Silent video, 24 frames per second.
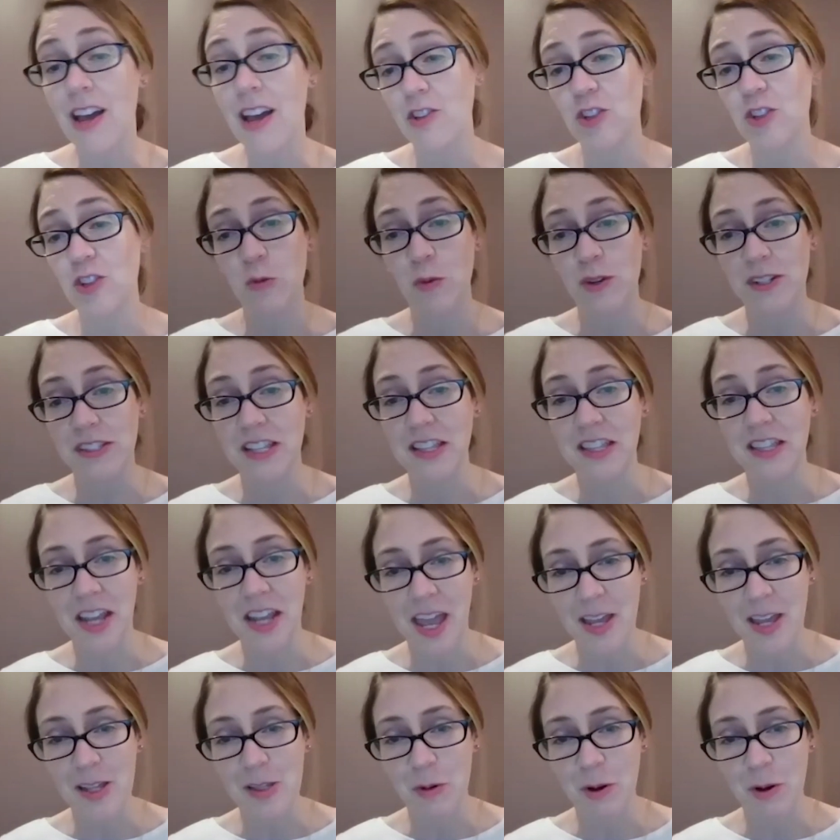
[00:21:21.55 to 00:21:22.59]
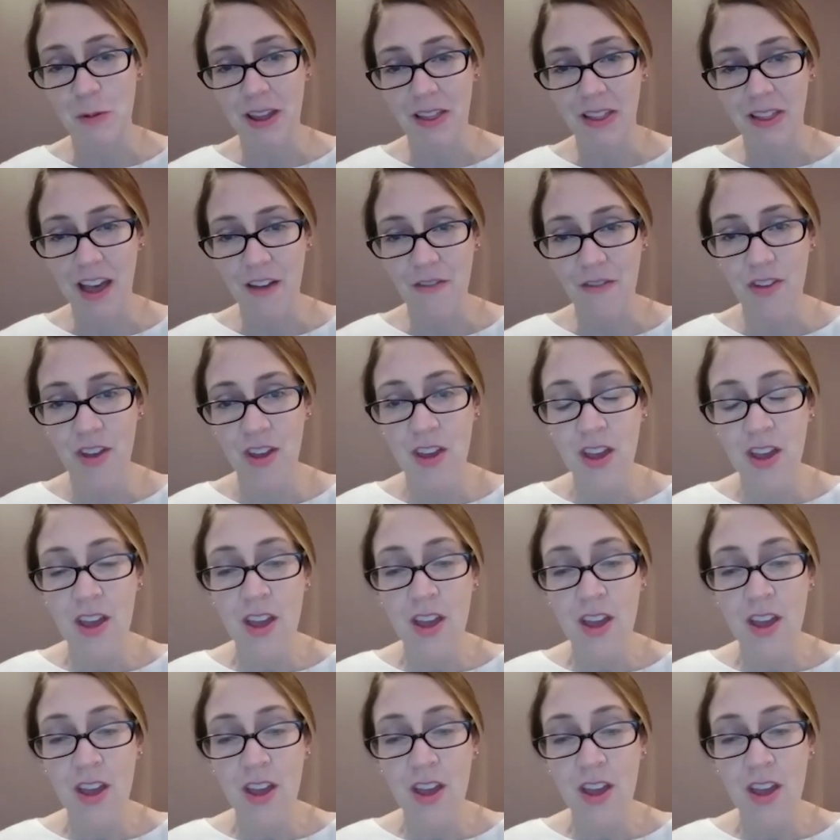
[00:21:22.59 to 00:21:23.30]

And that just wasn't the case where we live.